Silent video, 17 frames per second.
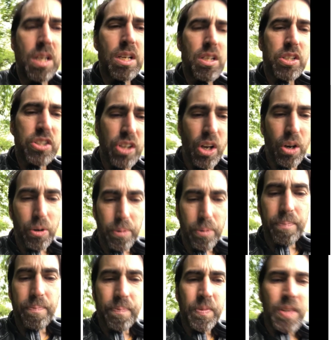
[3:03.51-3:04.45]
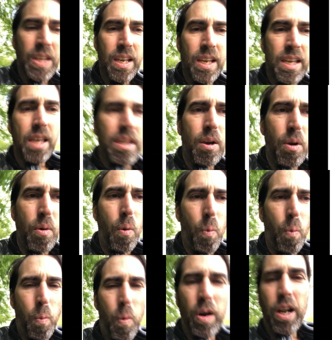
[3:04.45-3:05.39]
So,
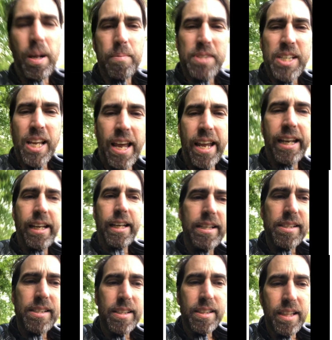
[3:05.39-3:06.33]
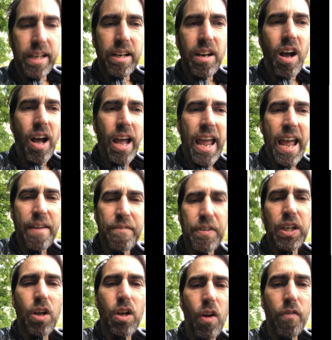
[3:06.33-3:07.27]
what I'm saying is that I
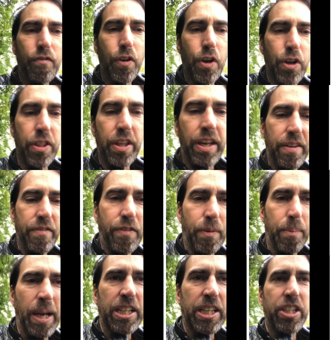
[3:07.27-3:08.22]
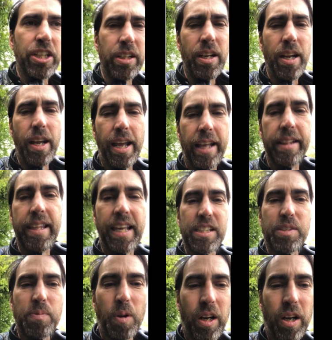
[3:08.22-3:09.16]
haven't got further information, and
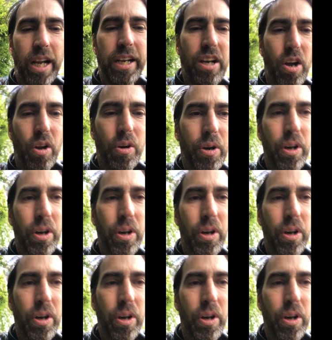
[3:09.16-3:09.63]
that's what I know.